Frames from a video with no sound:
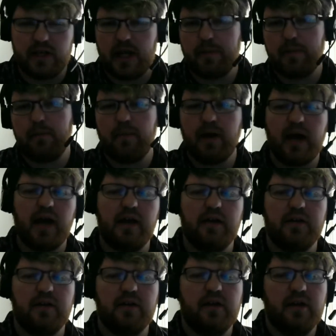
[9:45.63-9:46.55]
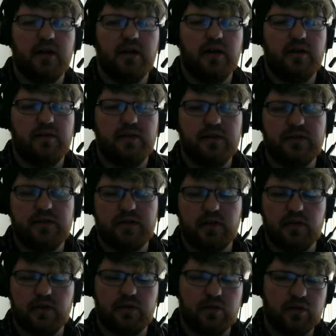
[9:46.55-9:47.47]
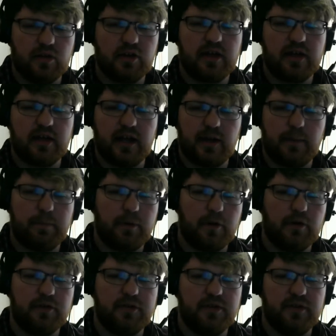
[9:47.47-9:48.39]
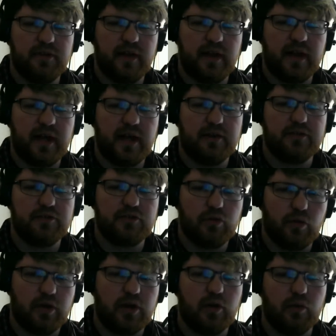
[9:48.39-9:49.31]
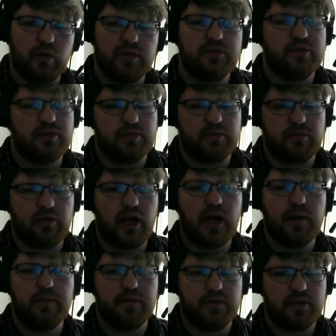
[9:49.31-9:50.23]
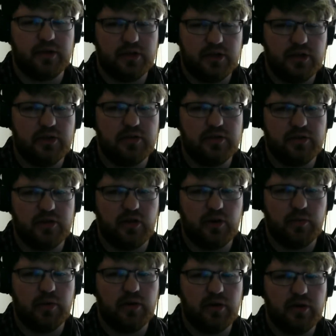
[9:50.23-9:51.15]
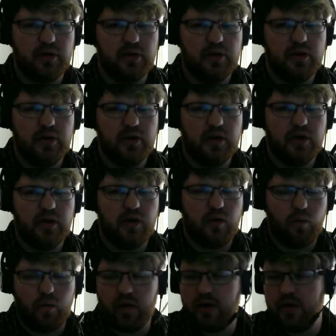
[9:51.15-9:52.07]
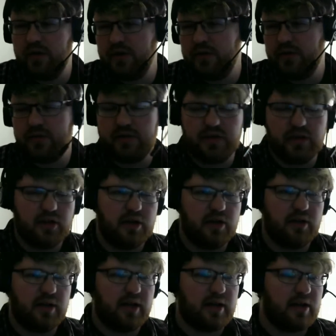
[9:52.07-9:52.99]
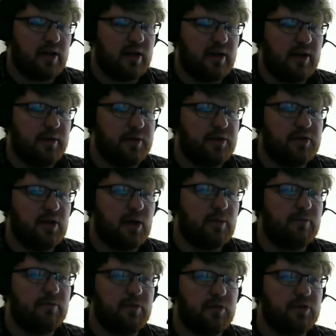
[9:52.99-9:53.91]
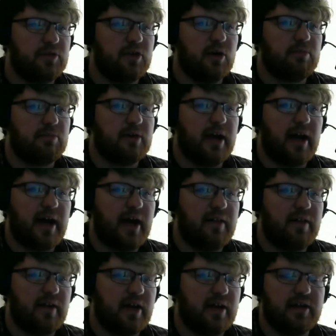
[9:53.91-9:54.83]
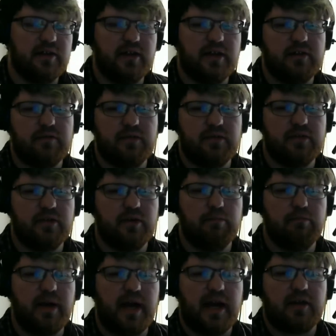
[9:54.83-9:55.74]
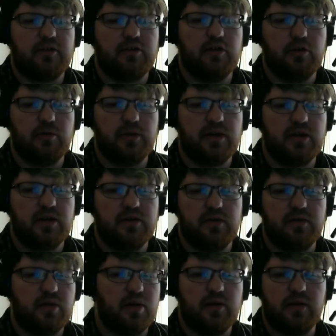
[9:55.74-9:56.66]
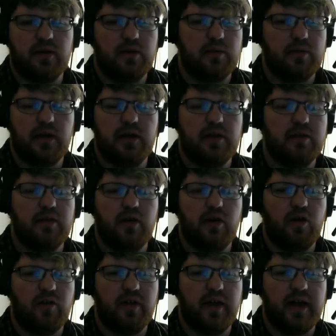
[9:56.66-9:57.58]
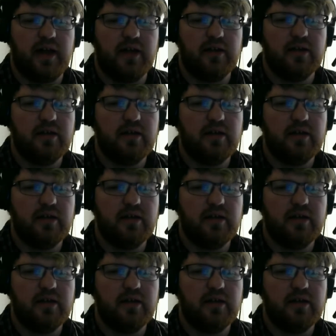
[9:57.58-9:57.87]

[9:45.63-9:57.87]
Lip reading: Keep in mind, this, you're looking at a person that has 21 subscribers on YouTube. One of those was a sub for sub guy that I didn't actually sub back to, because I'm not going to get into all that.